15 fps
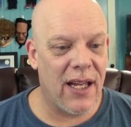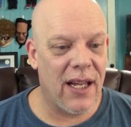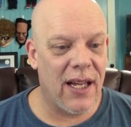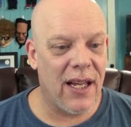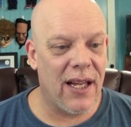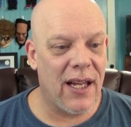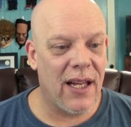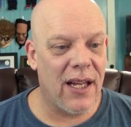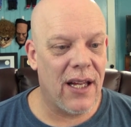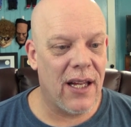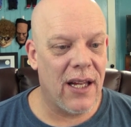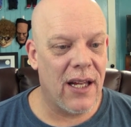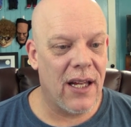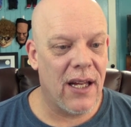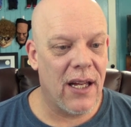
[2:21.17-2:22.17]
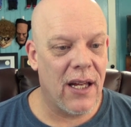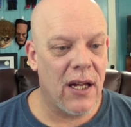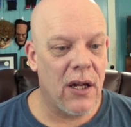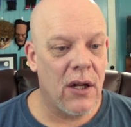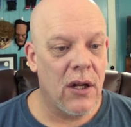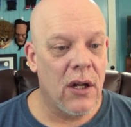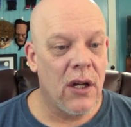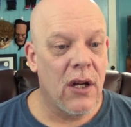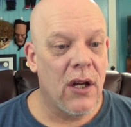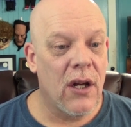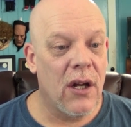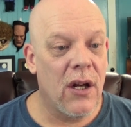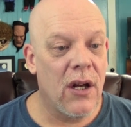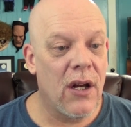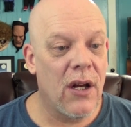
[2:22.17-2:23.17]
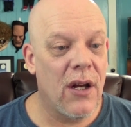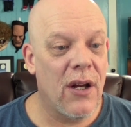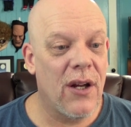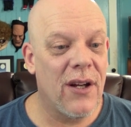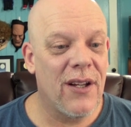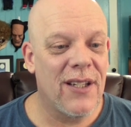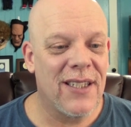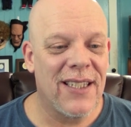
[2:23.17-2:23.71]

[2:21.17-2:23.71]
Nobody speaks.